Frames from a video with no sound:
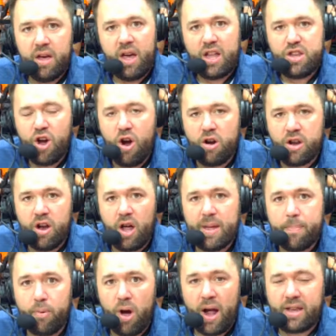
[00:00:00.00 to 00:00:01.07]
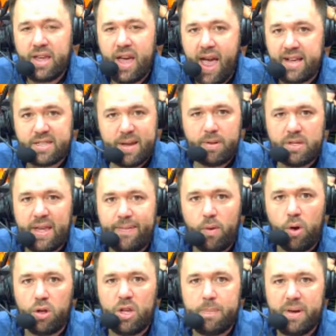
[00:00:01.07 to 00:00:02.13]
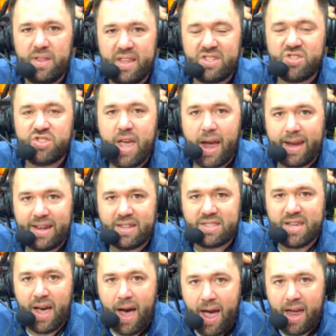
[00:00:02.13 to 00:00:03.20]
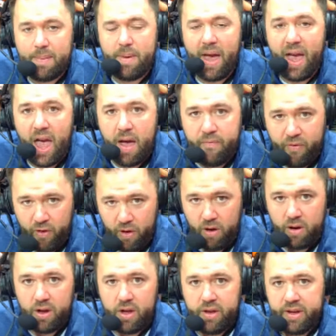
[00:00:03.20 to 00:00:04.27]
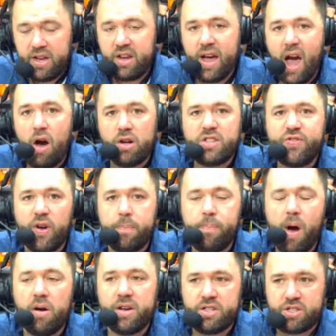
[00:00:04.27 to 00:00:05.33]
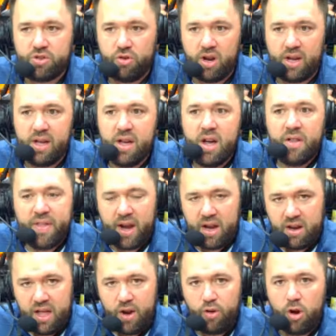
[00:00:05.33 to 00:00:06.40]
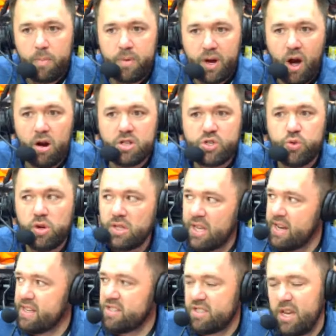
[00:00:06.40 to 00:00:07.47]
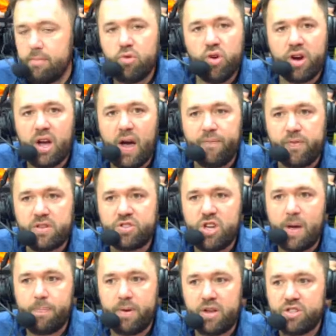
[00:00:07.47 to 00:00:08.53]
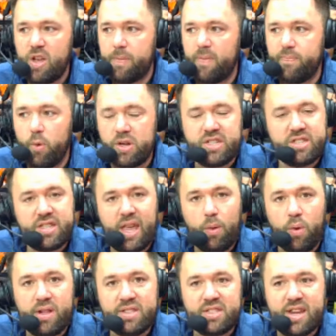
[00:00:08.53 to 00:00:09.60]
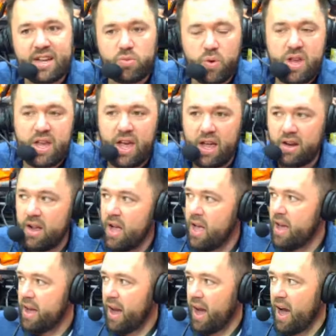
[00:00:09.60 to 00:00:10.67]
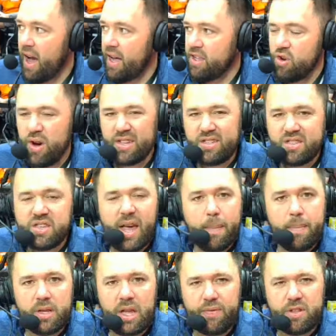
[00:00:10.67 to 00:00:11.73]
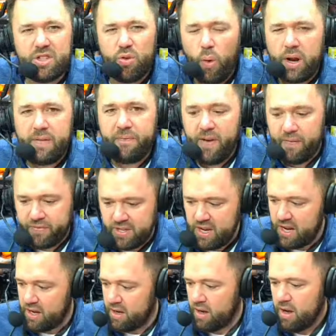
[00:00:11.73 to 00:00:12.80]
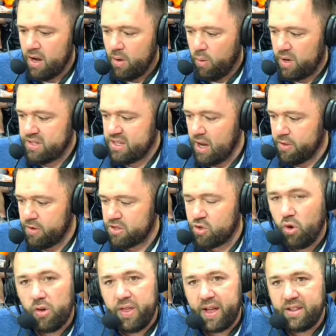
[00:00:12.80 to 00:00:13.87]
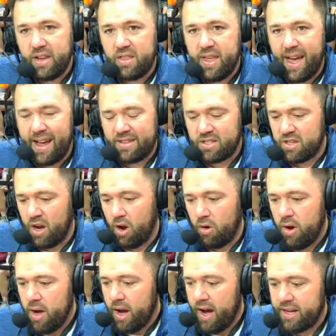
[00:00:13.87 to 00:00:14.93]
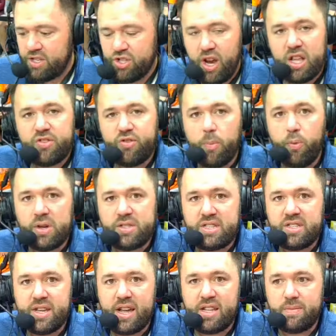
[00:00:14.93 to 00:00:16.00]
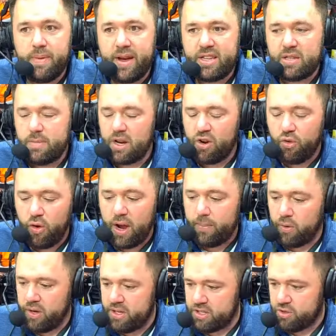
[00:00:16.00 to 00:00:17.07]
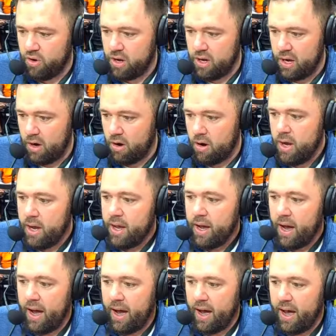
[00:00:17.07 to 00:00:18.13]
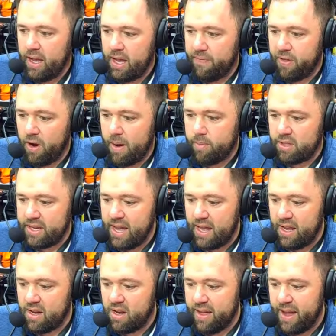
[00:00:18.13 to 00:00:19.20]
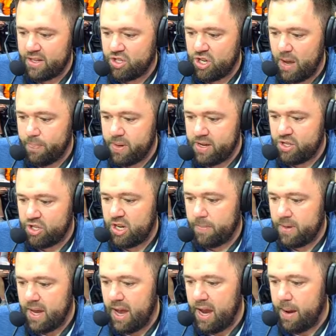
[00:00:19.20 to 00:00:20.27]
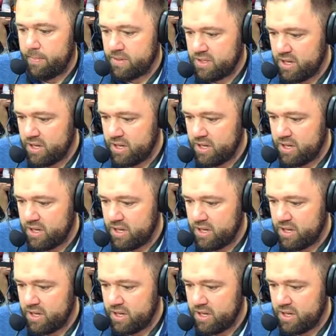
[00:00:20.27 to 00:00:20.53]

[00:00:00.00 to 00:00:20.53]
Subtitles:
And you heard it on the broadcast. I believe it would only be the second time ever in college football history that an interim coach will lead his team to a conference championship if Boise State wins next weekend. USC, I believe, in 2015 was the other school that did that. So a chance for Boise State to make some incredible history here if they're able to get into that championship game.